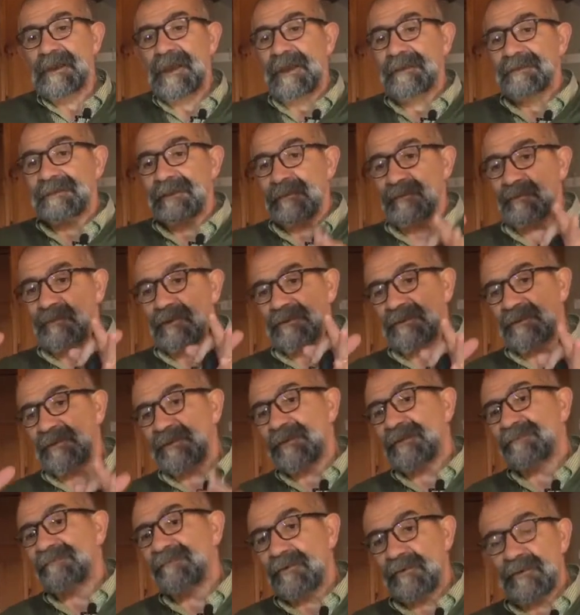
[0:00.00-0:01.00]
and then put
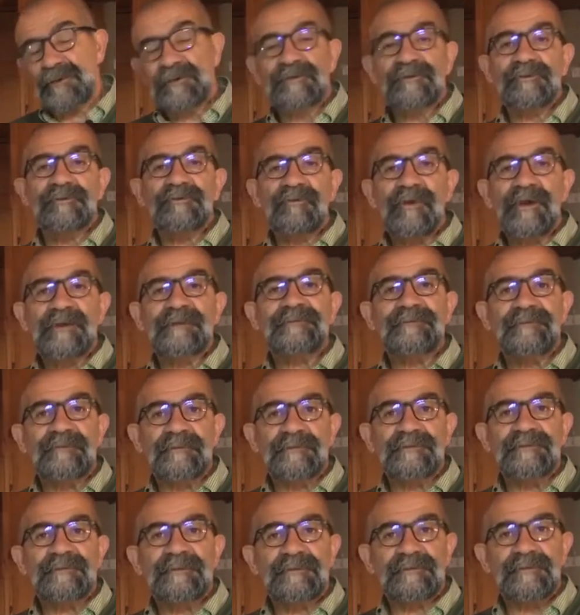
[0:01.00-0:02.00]
them in a very
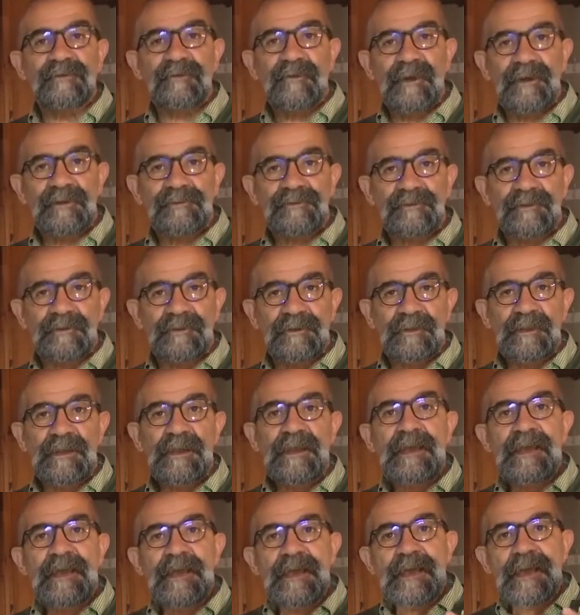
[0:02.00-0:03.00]
stressful situation,
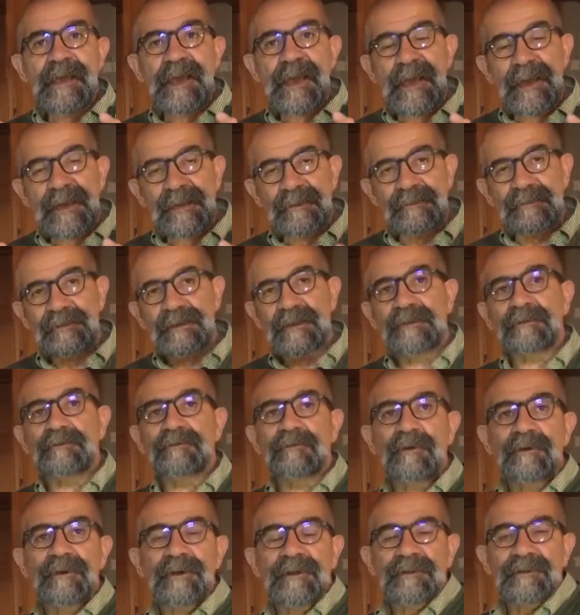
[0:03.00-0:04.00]
and
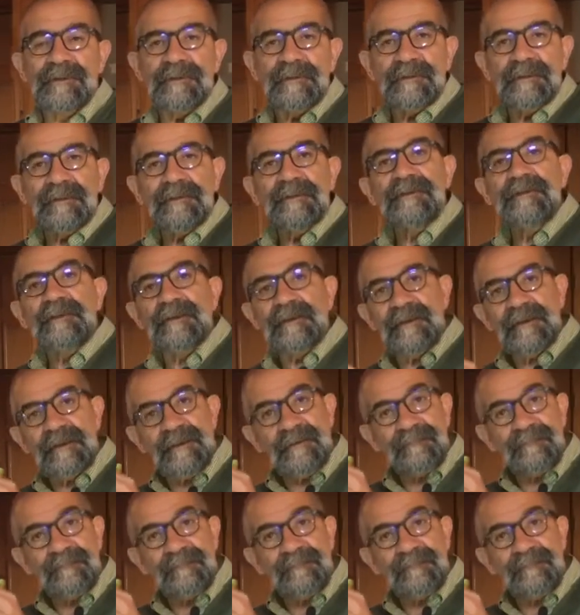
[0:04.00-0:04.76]
then look at the